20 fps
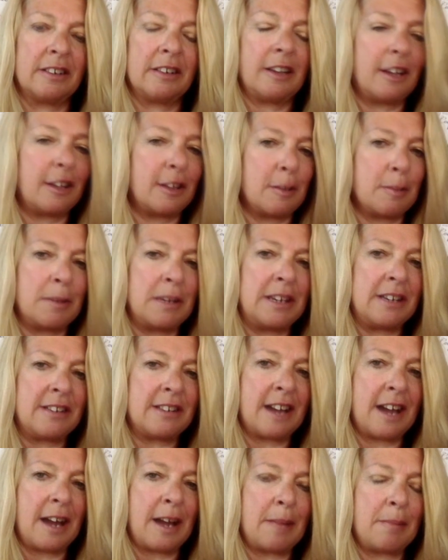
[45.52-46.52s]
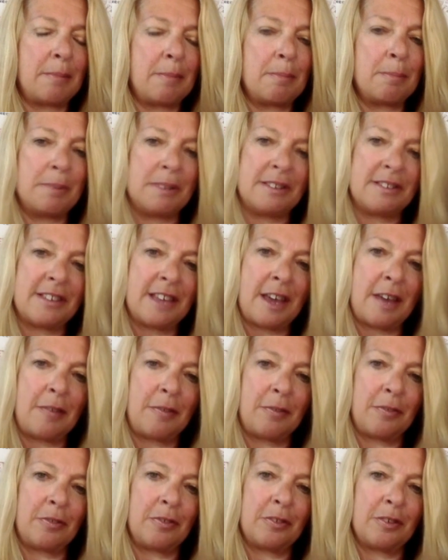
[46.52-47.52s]
In the meantime, be
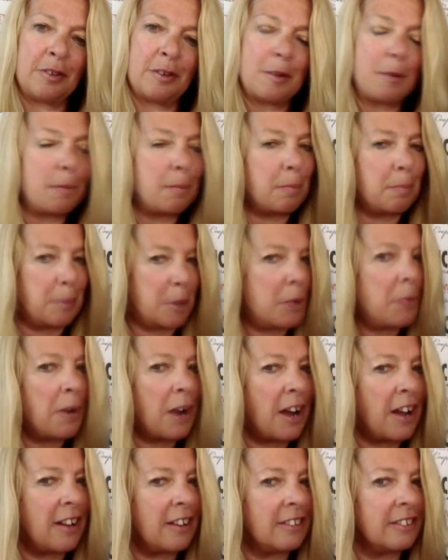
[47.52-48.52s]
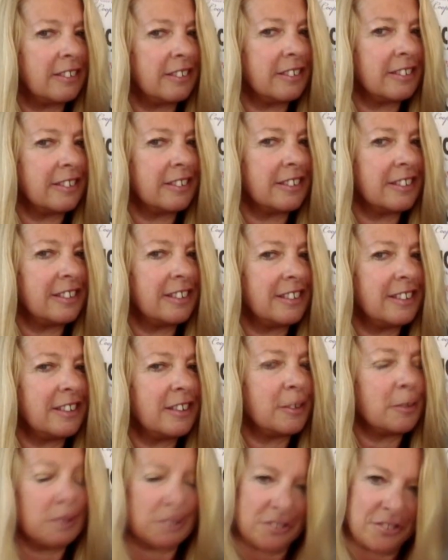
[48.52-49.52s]
safe, be well.
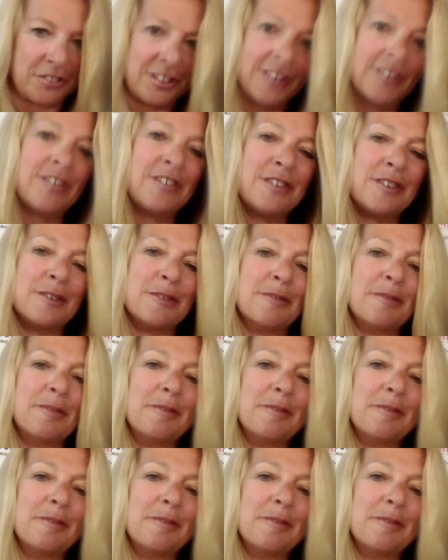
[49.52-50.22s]
We'll see you soon.